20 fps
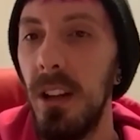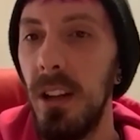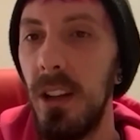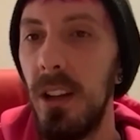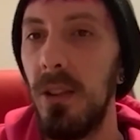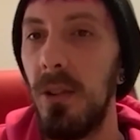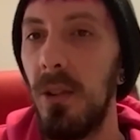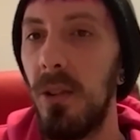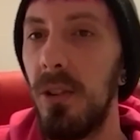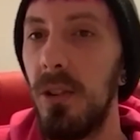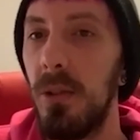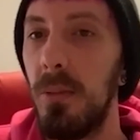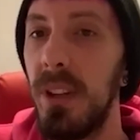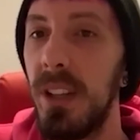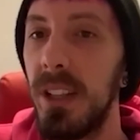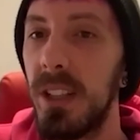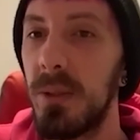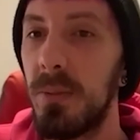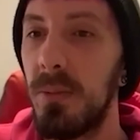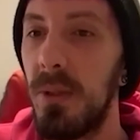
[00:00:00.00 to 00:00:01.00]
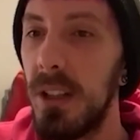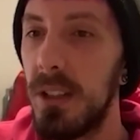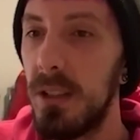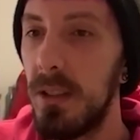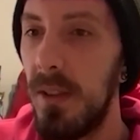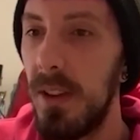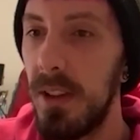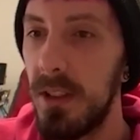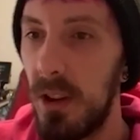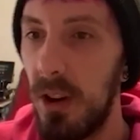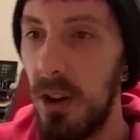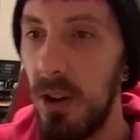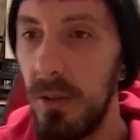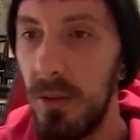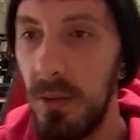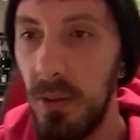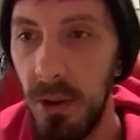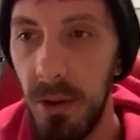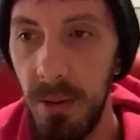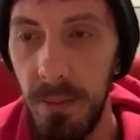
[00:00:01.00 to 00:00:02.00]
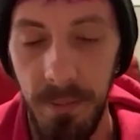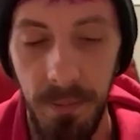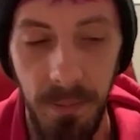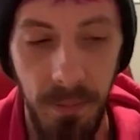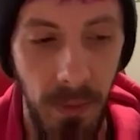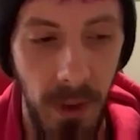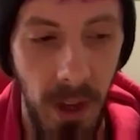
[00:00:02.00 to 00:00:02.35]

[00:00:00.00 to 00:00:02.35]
in order to be expressive as an art form.